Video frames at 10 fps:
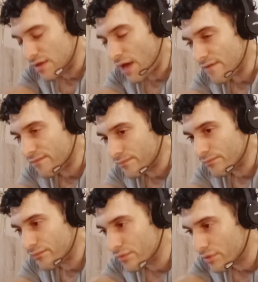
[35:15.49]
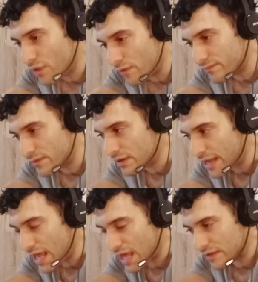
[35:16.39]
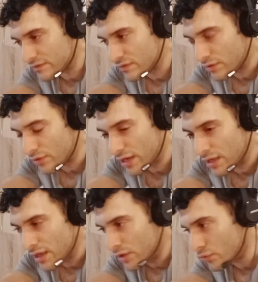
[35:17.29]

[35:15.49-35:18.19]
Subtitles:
have loved their dads, right?